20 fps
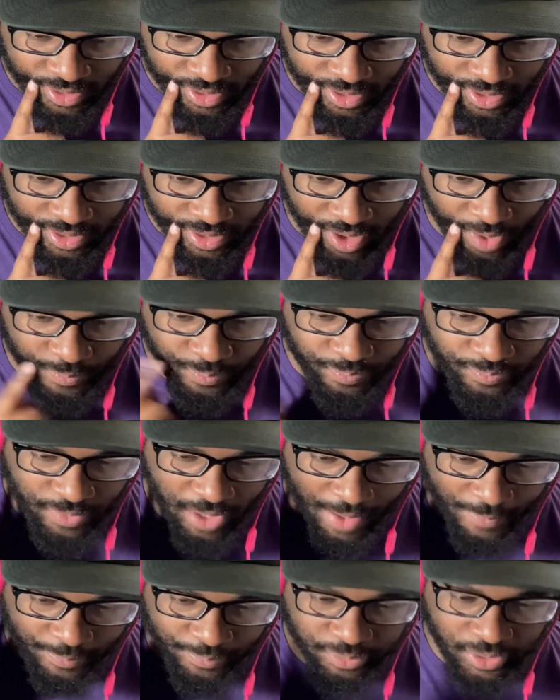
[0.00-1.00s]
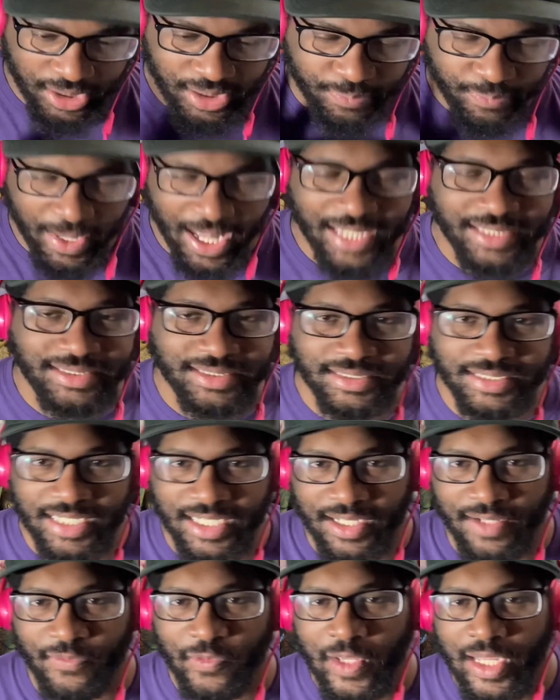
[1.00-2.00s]
I'm pretty
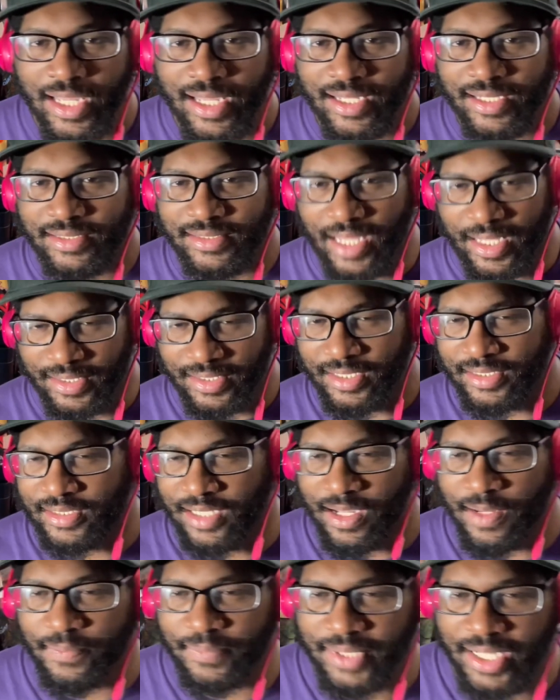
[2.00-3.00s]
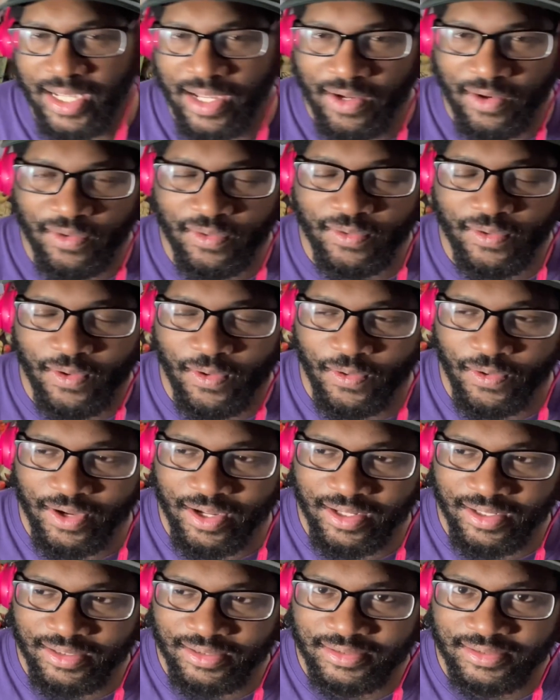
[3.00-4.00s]
positive that the thumbnail
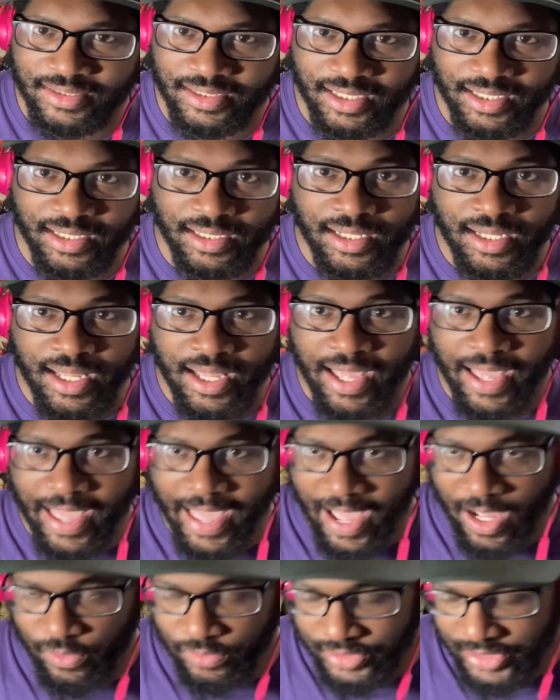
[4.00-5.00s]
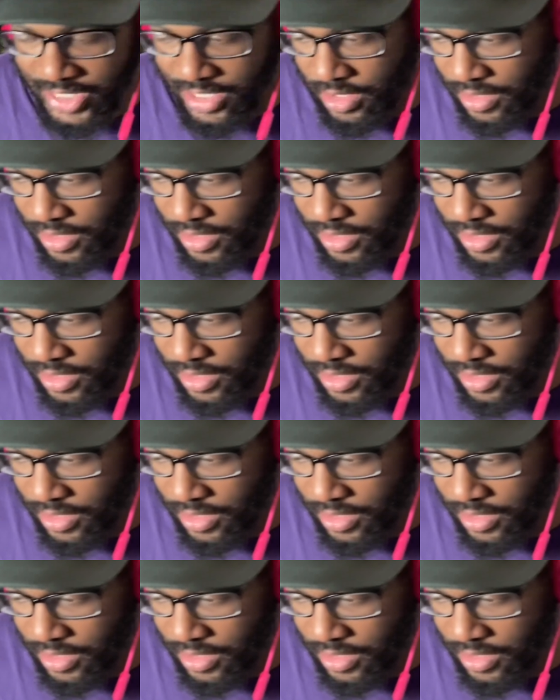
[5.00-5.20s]
on the Altair